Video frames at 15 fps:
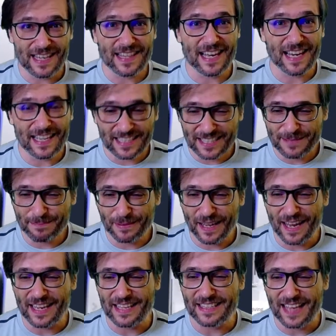that
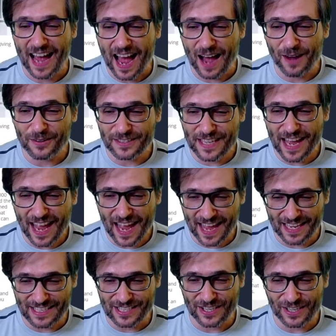explains how to
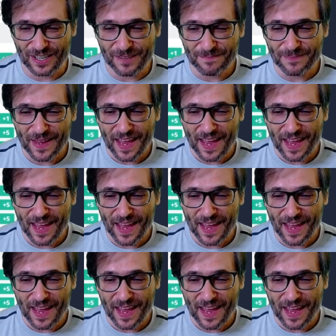enter